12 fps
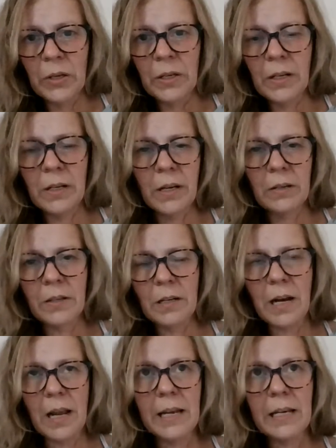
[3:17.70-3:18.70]

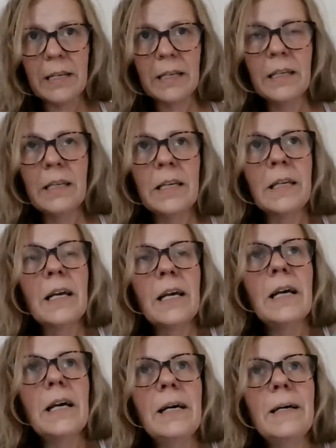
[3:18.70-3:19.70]
Like
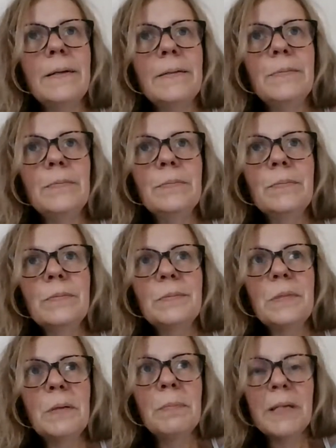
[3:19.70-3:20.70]
a
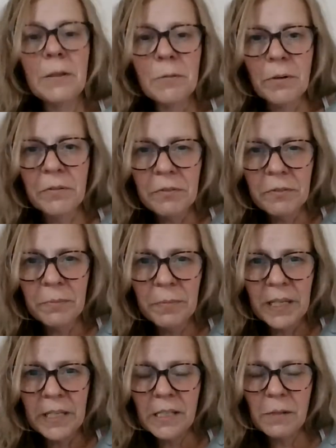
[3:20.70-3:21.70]
big one for
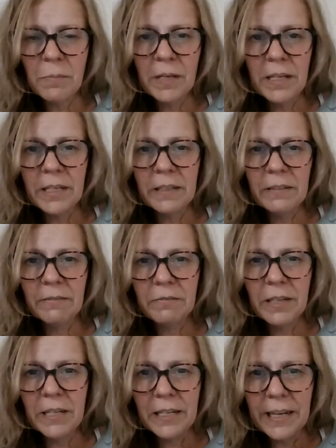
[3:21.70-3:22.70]
me is
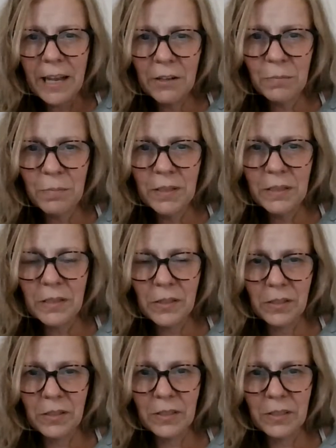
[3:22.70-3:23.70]
feeling
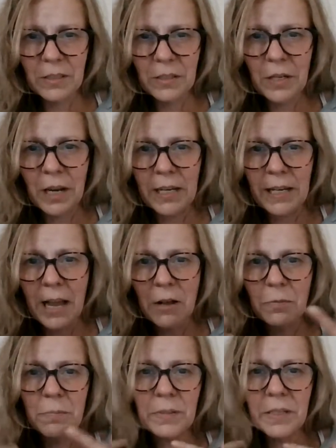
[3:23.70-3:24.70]
helpless. Like
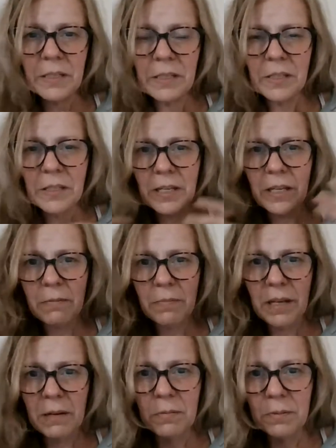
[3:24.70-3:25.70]
helpless to be
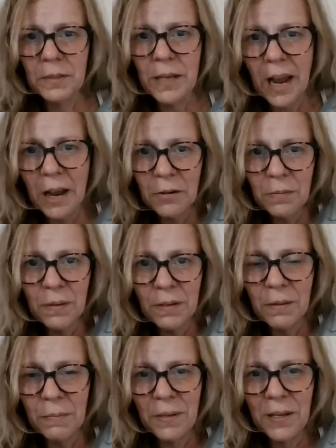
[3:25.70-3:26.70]
able to help
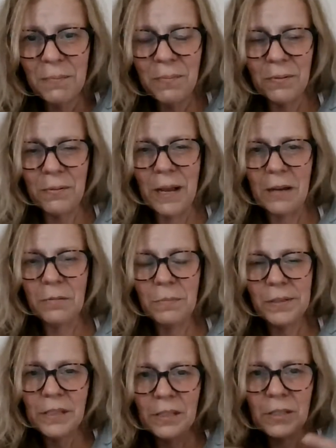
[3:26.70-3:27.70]
other people,
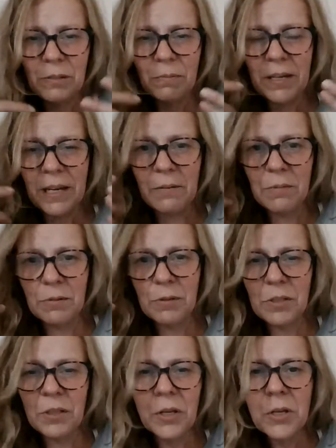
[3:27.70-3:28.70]
helpless to be able
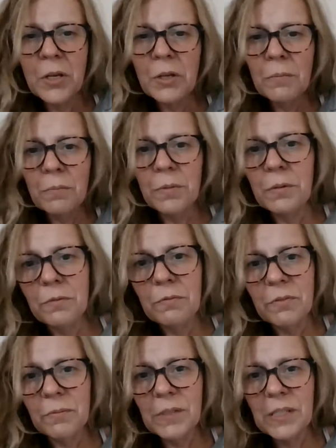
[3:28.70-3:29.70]
to move
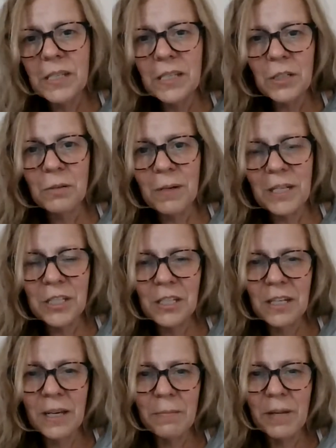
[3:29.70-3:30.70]
from the
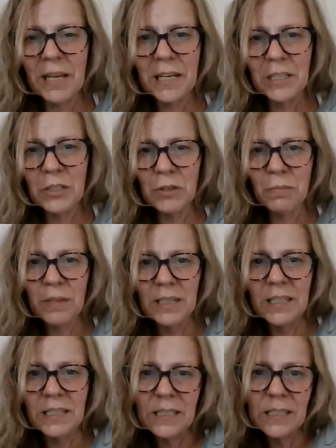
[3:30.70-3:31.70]
situation I'm in to
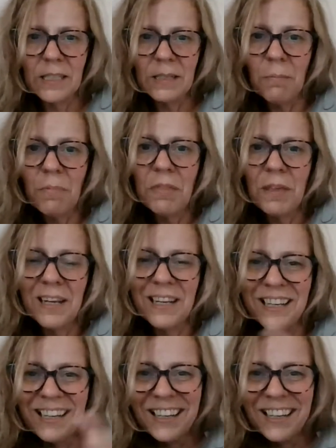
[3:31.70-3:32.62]
being something